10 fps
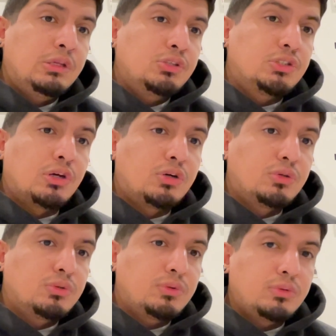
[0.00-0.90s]

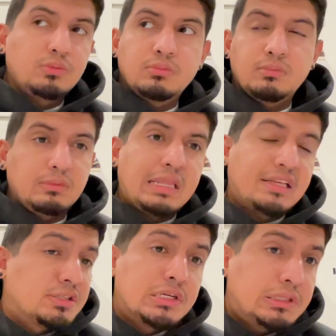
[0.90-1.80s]
So
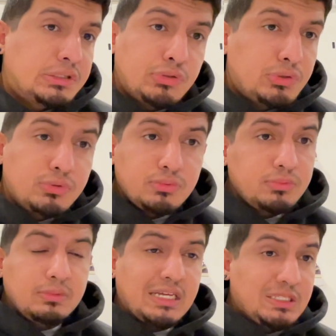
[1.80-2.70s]
that's nothing new.
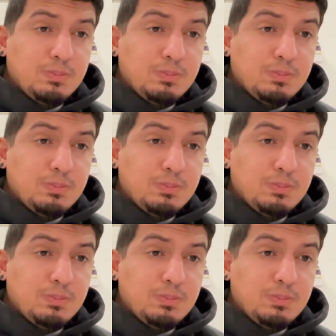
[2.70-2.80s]
That's